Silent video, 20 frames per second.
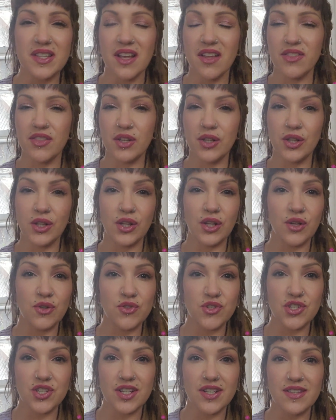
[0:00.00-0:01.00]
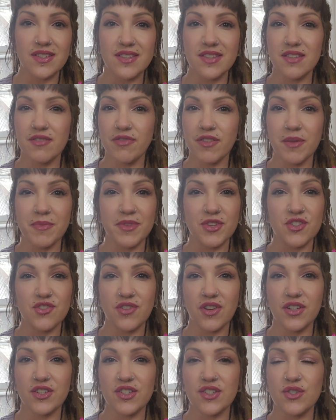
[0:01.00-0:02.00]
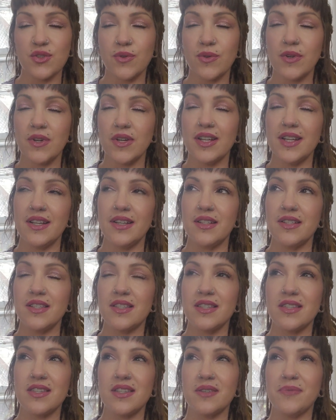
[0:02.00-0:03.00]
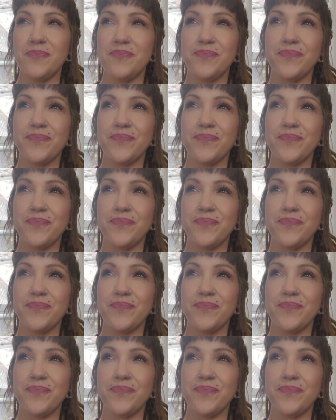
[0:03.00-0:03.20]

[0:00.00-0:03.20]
and the lotions from the drugstore it's